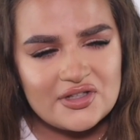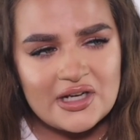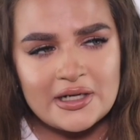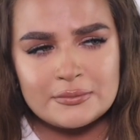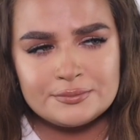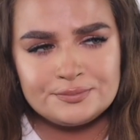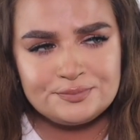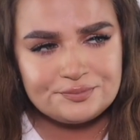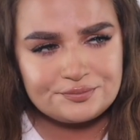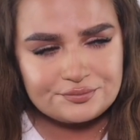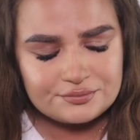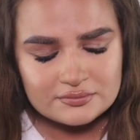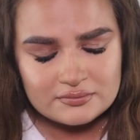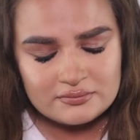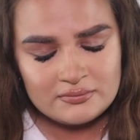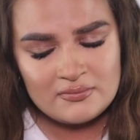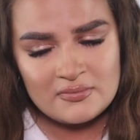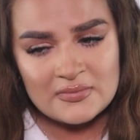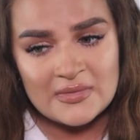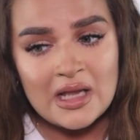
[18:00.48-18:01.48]
them
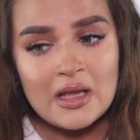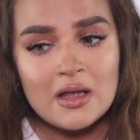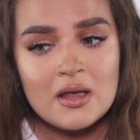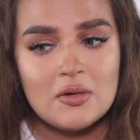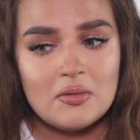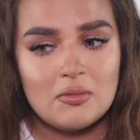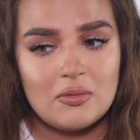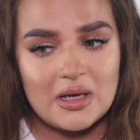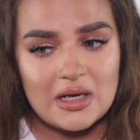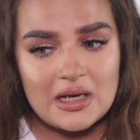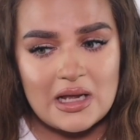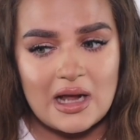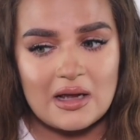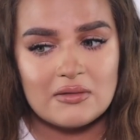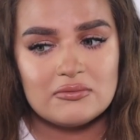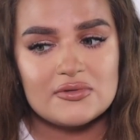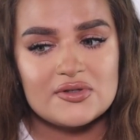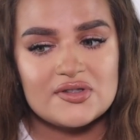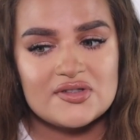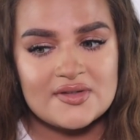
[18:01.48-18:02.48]
when
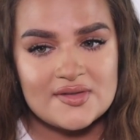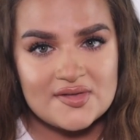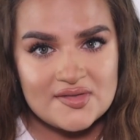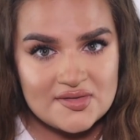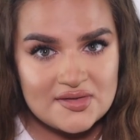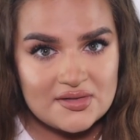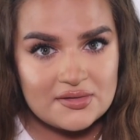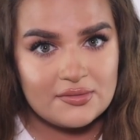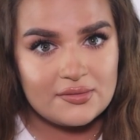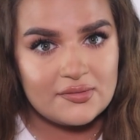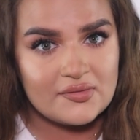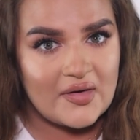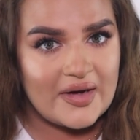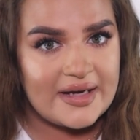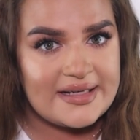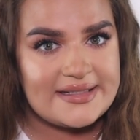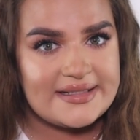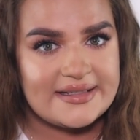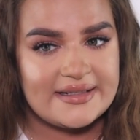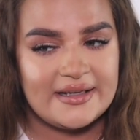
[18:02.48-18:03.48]
I was still
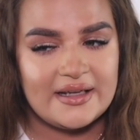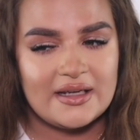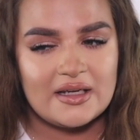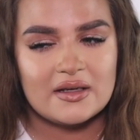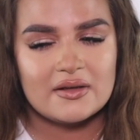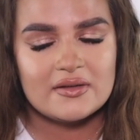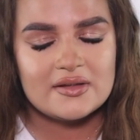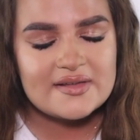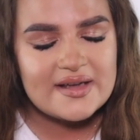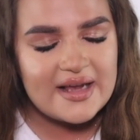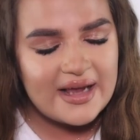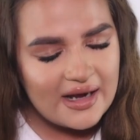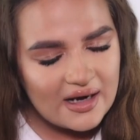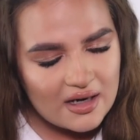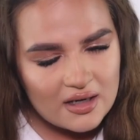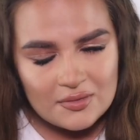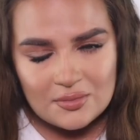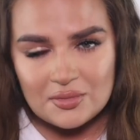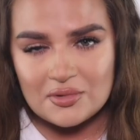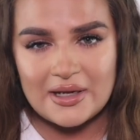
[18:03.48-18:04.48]
fighting
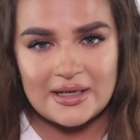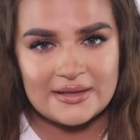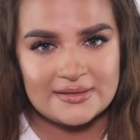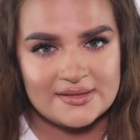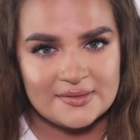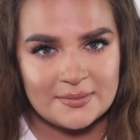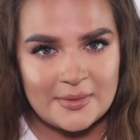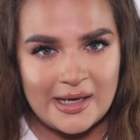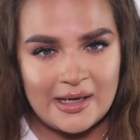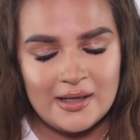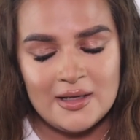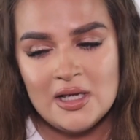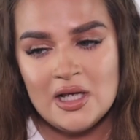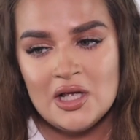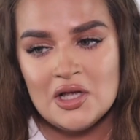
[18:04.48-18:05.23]
terrible eczema.